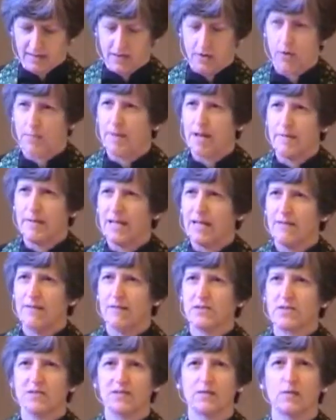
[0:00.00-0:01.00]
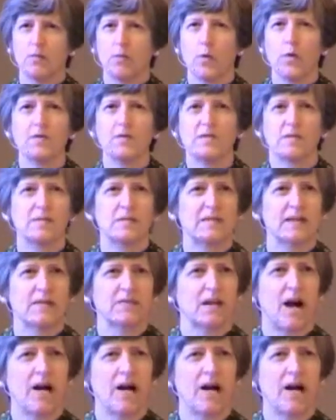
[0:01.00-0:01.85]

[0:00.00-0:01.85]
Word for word: Or maybe even just the words themselves.